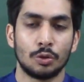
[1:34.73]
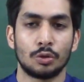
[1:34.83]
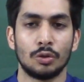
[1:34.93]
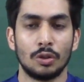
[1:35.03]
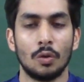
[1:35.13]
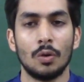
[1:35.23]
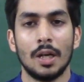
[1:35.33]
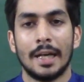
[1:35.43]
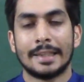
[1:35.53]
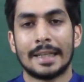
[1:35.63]
should know
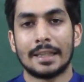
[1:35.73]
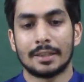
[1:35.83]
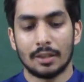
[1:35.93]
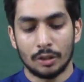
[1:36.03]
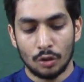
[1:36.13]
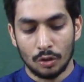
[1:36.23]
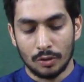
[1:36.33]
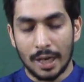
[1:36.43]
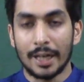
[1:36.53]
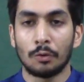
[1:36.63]
that
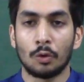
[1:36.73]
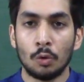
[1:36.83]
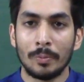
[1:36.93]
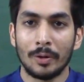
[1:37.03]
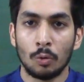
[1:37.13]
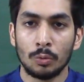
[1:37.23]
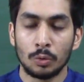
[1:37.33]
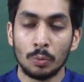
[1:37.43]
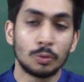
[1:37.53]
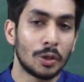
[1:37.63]
your guide or
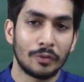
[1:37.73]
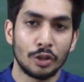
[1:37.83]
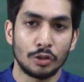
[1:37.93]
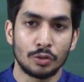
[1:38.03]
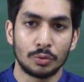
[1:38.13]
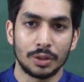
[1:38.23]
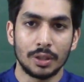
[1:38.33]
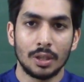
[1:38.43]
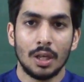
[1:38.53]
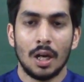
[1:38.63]
whomsoever you're
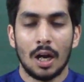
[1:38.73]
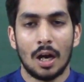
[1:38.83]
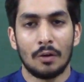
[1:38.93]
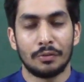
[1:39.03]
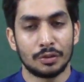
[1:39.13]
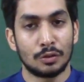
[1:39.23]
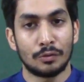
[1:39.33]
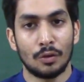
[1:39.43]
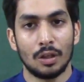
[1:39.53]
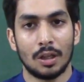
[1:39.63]
choosing, first
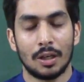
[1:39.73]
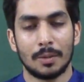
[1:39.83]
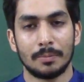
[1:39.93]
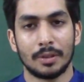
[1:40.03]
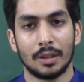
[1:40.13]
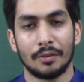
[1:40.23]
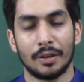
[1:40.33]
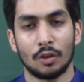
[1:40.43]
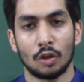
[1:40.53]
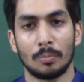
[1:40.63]
of all, if
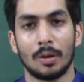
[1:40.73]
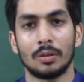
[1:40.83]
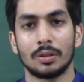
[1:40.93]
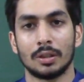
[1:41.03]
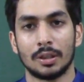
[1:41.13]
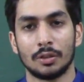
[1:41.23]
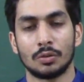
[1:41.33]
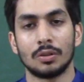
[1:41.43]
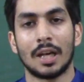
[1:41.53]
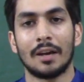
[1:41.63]
I talk about, they
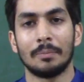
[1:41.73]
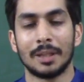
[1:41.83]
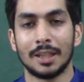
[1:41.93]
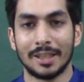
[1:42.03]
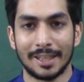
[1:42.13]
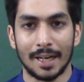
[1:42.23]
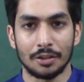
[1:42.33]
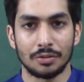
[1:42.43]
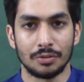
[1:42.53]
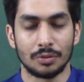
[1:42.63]
shouldn't have many
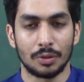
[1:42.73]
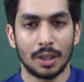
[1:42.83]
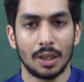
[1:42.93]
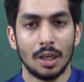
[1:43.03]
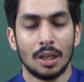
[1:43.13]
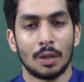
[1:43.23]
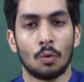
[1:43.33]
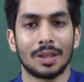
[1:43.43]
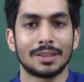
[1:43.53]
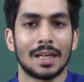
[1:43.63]
retractions. Okay, now
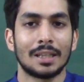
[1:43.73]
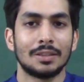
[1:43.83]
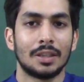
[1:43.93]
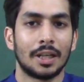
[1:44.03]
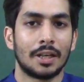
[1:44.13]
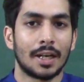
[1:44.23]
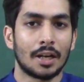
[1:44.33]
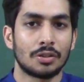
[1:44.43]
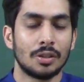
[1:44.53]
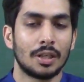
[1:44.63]
what exactly is a
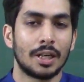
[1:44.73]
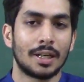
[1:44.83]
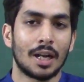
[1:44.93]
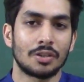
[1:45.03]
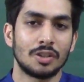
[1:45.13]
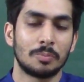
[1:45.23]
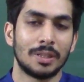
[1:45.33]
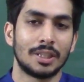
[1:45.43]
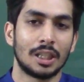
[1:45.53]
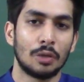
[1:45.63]
retraction? Retraction is
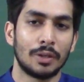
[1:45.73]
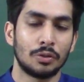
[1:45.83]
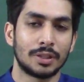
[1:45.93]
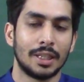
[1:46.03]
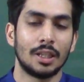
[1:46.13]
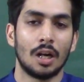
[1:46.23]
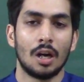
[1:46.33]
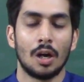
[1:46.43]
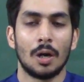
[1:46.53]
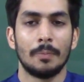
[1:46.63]
basically when you send
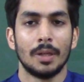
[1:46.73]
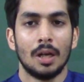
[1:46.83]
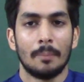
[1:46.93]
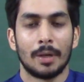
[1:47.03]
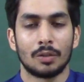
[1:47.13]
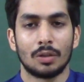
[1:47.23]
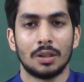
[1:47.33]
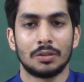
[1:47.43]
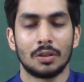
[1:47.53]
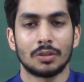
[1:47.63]
a particular
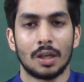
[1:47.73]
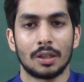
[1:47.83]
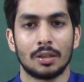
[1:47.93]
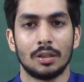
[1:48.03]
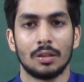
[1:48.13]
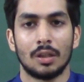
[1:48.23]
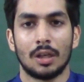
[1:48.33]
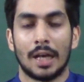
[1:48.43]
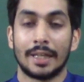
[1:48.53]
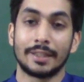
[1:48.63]
research article
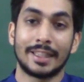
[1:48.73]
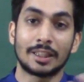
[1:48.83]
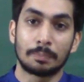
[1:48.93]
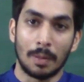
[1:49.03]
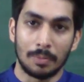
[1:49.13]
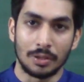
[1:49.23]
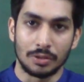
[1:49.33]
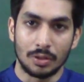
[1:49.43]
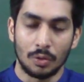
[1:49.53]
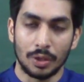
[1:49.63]
and it gets
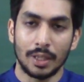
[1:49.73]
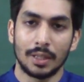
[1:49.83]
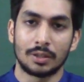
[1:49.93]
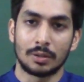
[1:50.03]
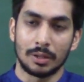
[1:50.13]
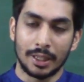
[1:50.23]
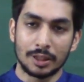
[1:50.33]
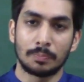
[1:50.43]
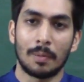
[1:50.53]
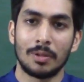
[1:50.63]
published, okay, it
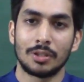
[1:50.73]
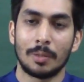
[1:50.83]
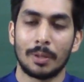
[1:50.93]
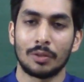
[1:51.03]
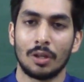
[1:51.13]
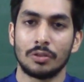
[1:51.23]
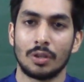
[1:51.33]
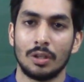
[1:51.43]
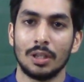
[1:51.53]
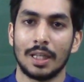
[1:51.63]
gets published in a particular
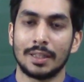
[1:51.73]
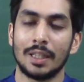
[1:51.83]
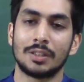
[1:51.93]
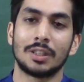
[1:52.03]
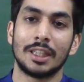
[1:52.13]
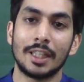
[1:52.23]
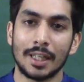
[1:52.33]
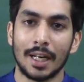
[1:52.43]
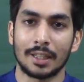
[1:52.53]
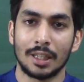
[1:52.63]
journal and then it's
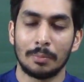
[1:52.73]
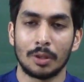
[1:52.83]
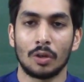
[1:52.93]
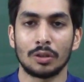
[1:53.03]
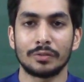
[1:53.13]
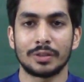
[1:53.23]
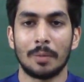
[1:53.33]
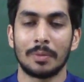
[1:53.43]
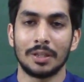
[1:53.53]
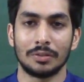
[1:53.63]
retracted because of
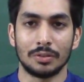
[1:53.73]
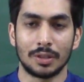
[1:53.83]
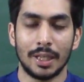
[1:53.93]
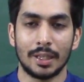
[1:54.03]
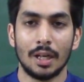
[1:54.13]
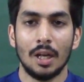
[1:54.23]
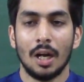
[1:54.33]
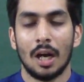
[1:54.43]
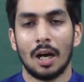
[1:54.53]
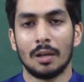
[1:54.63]
some reasons, right?
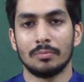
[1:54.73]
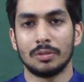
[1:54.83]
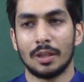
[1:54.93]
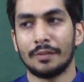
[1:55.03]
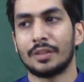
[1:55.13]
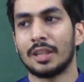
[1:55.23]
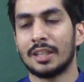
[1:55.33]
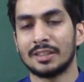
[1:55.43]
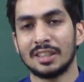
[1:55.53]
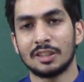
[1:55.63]
If the
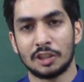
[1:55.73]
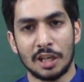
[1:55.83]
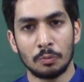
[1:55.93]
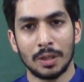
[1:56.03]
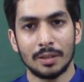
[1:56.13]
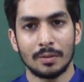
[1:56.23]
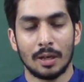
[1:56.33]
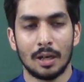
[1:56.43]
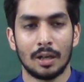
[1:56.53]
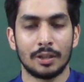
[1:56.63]
reason is genuine,
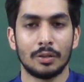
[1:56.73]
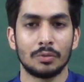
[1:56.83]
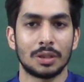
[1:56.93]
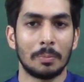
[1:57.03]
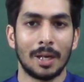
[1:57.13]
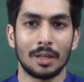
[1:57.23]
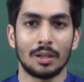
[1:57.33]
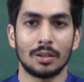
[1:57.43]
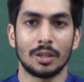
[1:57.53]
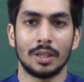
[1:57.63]
due to some
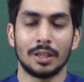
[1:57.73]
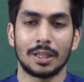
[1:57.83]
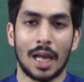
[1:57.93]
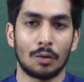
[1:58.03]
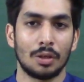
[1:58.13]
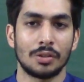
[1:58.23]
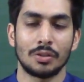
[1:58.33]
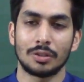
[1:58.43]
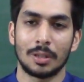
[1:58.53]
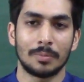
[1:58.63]
error in the
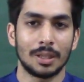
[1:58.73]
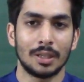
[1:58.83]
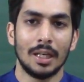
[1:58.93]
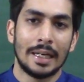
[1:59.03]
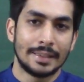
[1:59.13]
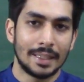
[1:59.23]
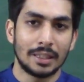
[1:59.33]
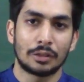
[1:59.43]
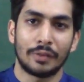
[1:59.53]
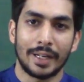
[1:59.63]
calculation or something, then
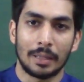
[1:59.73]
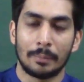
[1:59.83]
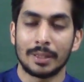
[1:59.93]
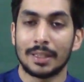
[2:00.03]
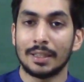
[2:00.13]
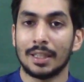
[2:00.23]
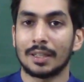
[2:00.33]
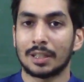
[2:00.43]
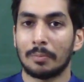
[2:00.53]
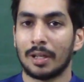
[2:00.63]
it's fine. But then there
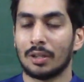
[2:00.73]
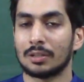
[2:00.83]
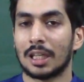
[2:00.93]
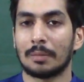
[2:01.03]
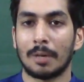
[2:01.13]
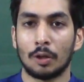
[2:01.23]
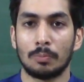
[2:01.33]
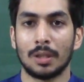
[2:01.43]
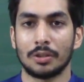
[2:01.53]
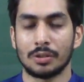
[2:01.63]
are some errors like
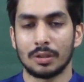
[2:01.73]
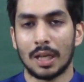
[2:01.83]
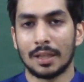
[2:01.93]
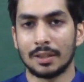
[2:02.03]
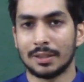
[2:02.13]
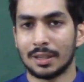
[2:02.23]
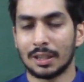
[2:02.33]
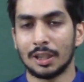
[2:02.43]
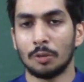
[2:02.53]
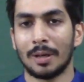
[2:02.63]
manipulation, and
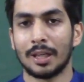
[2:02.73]
recently you might